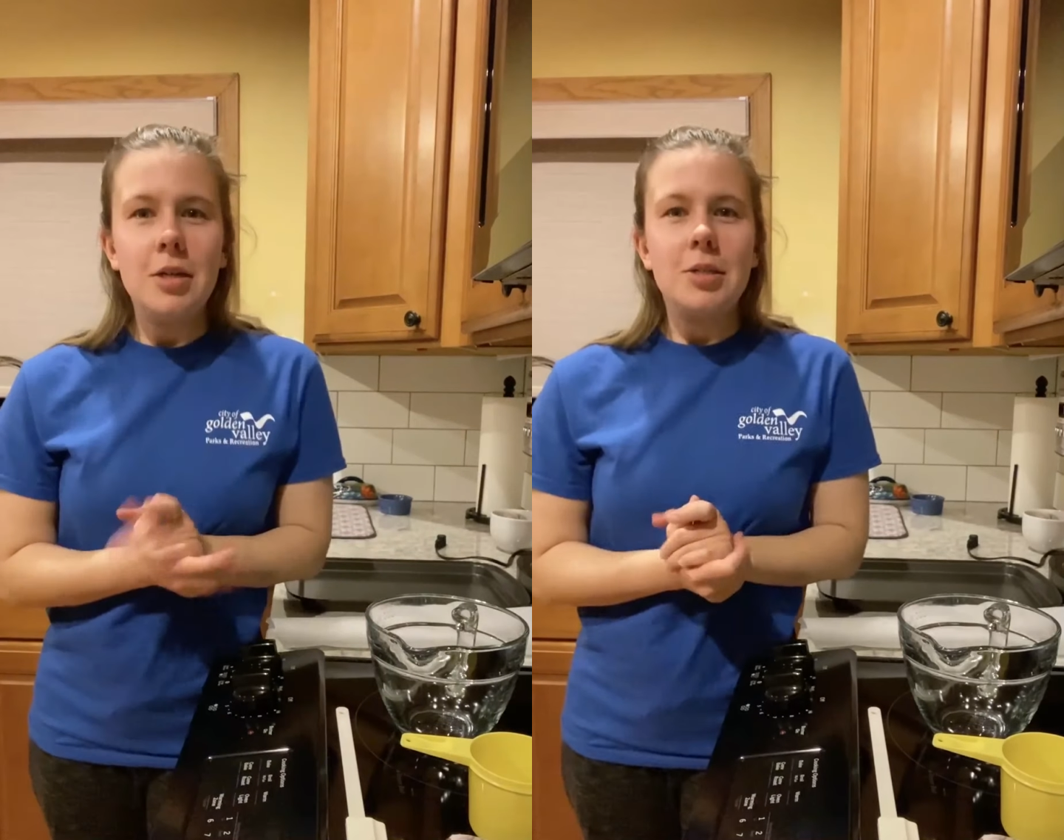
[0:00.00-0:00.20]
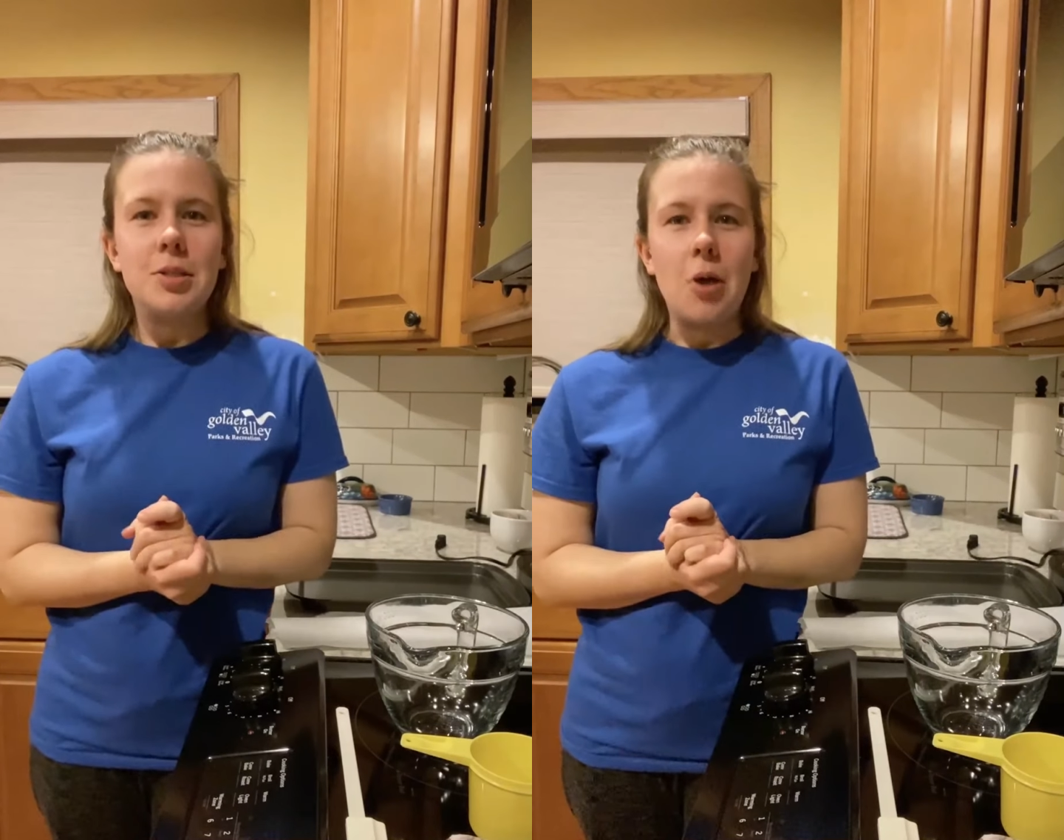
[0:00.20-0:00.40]

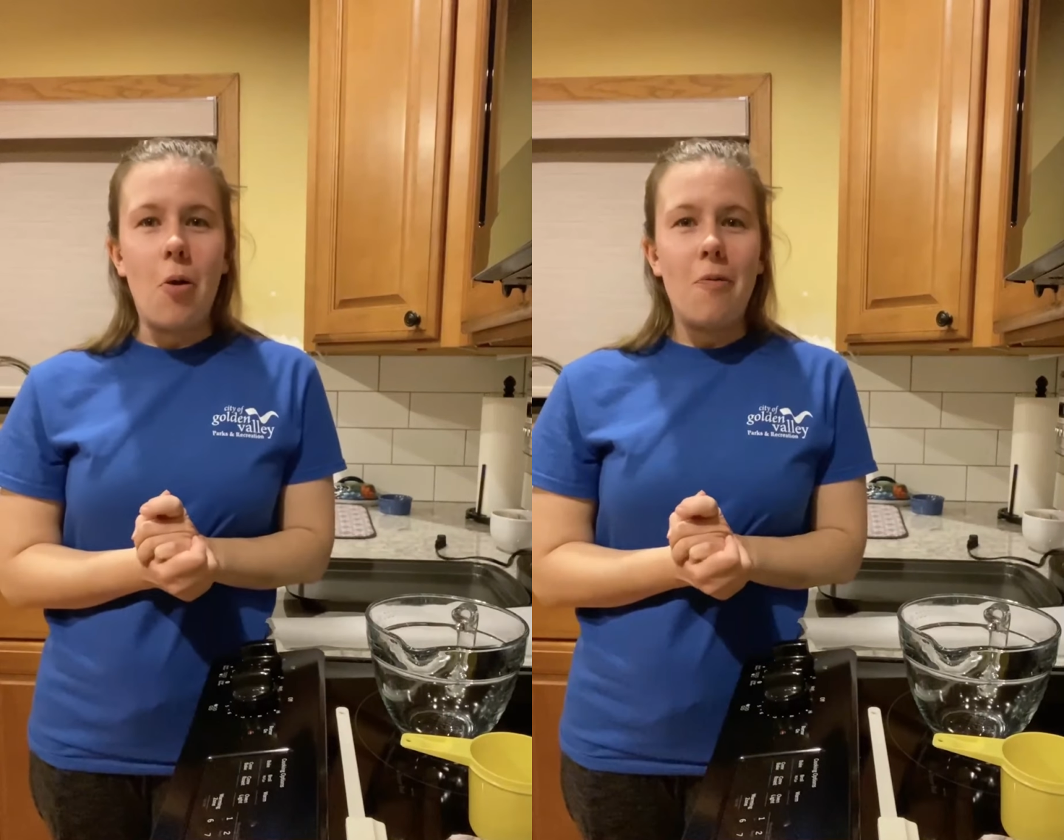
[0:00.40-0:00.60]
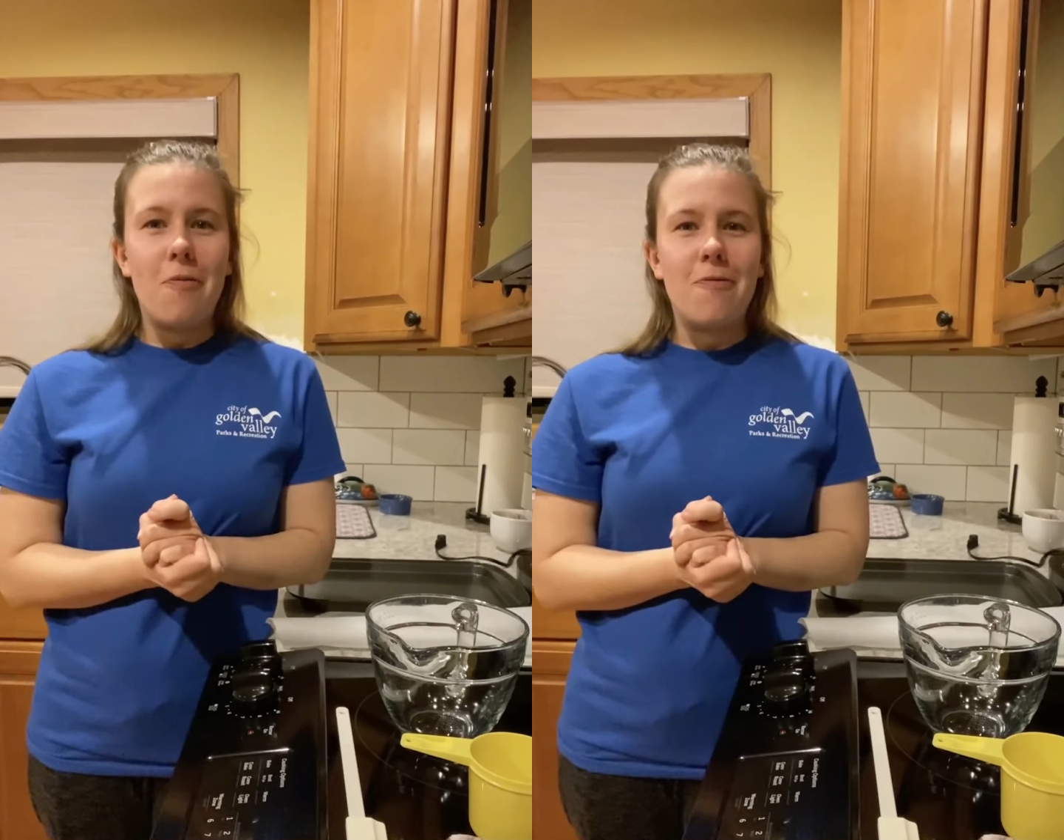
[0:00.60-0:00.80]

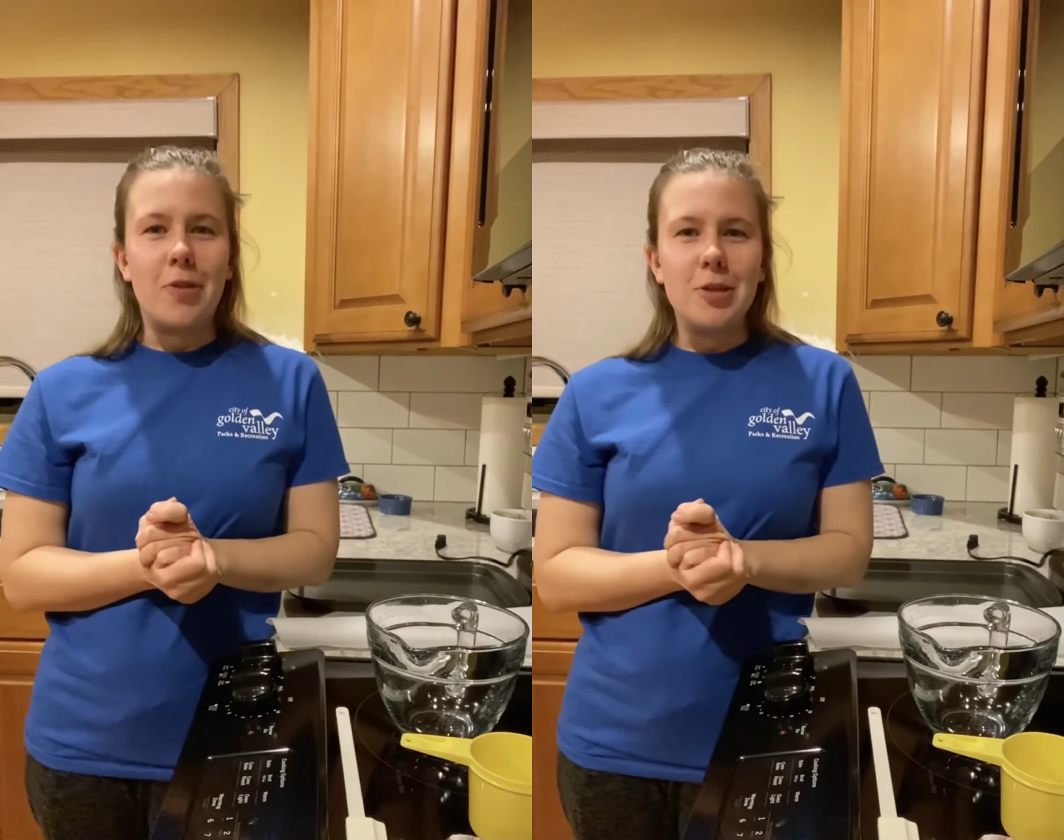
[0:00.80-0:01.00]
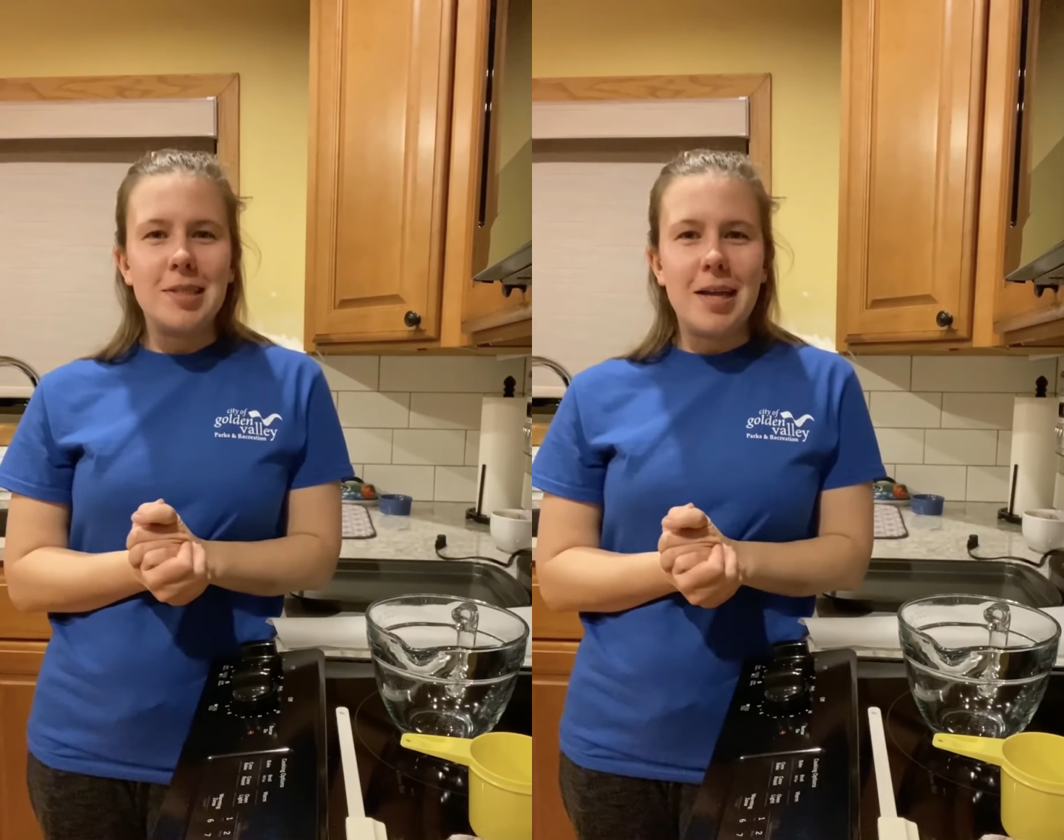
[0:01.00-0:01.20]
So
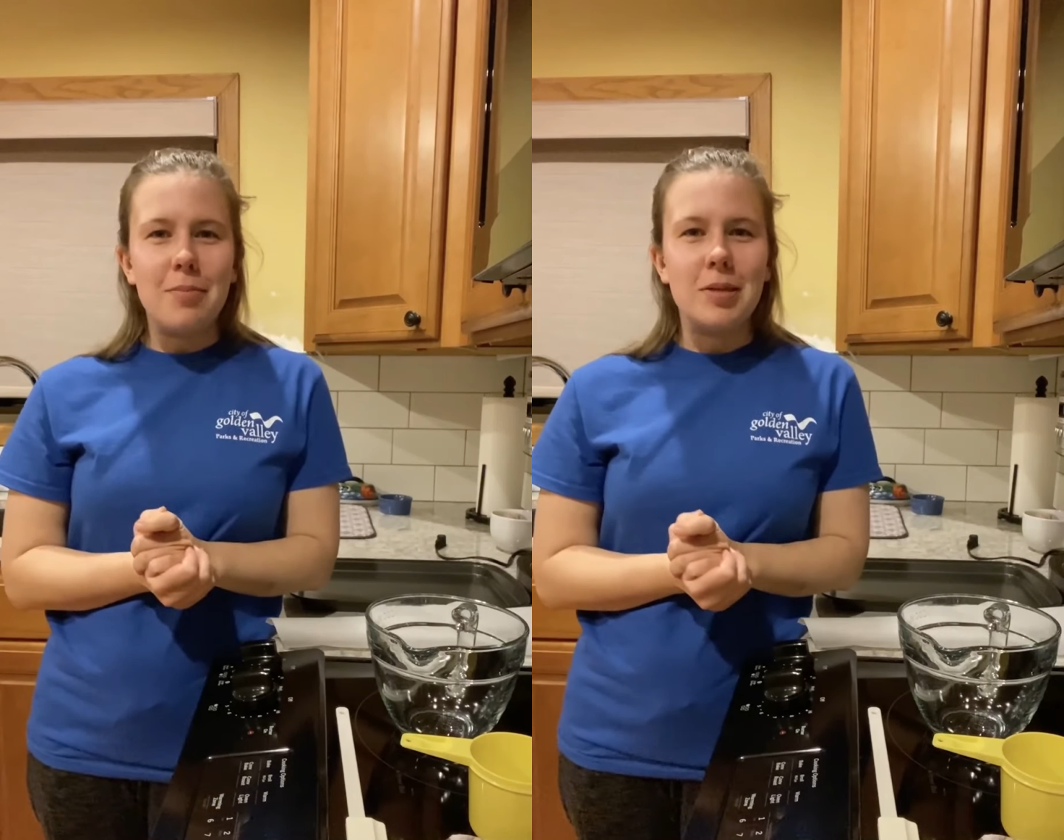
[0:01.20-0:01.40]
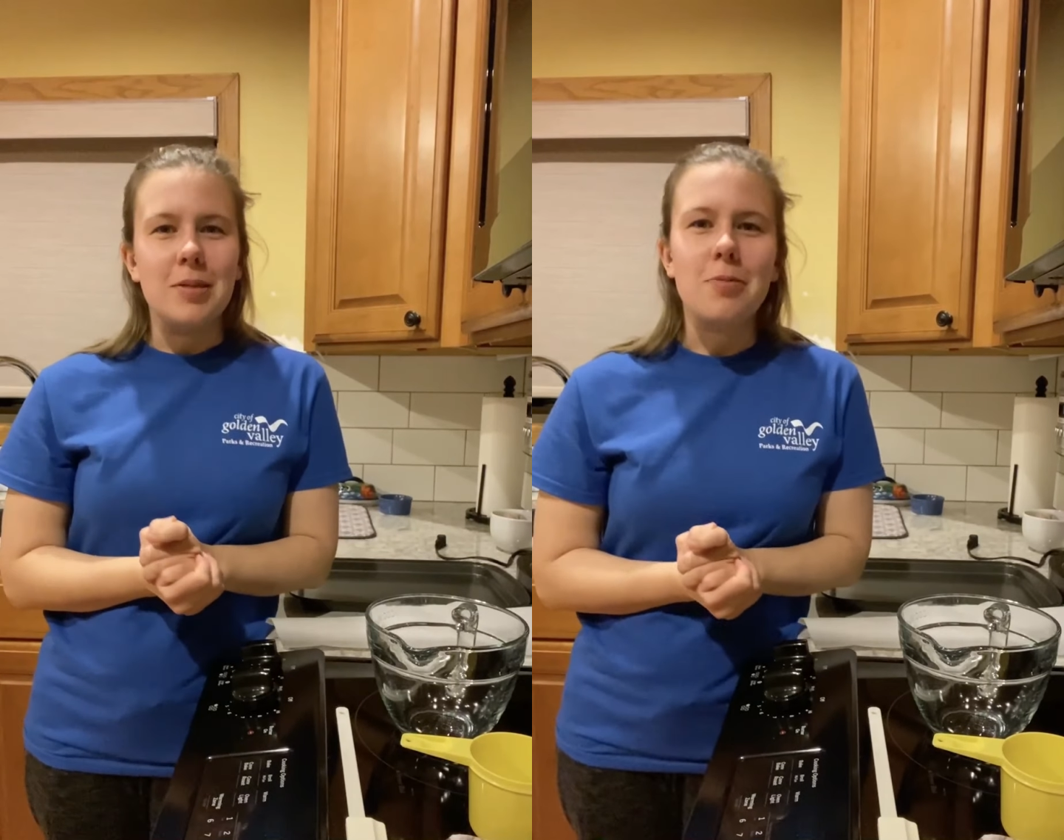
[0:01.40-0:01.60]
first step is,